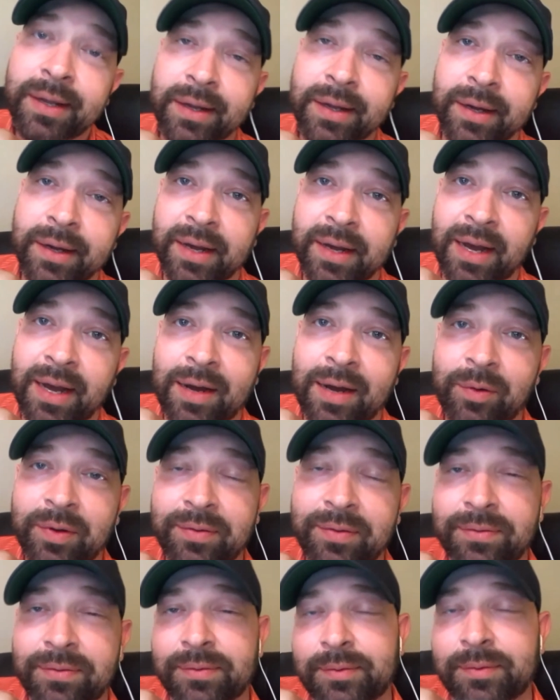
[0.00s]
a guy
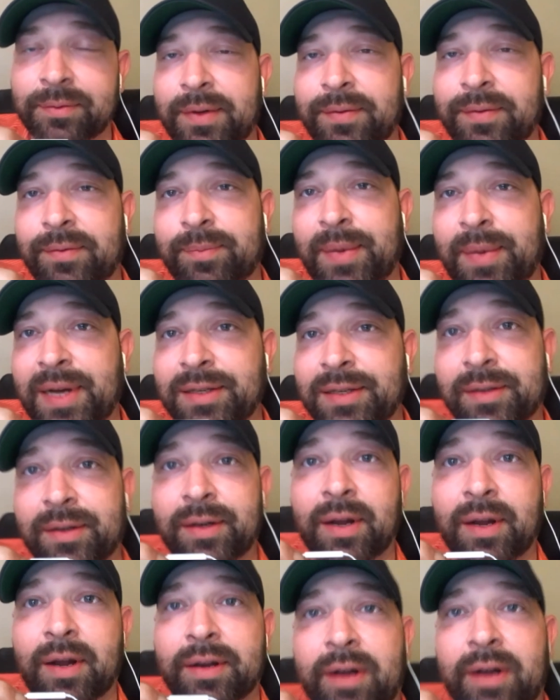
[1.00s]
we've basically
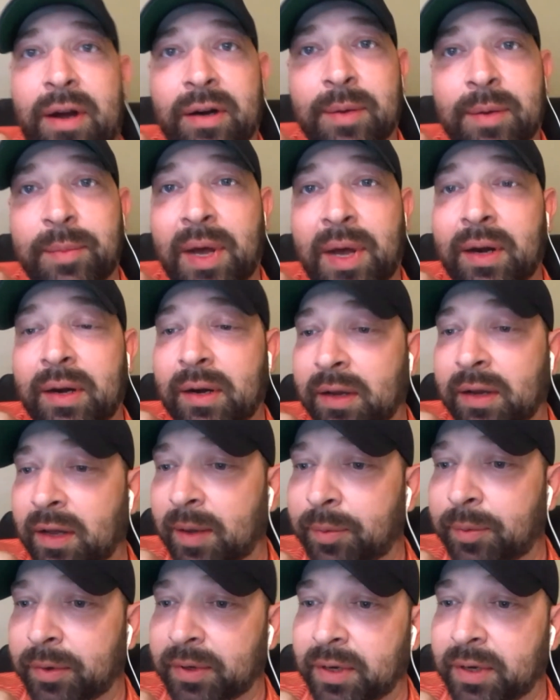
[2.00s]
not talked about in a
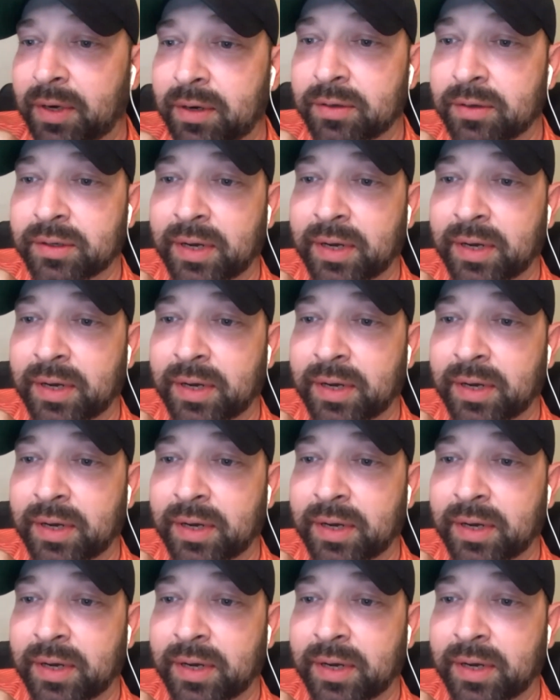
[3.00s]
couple of years,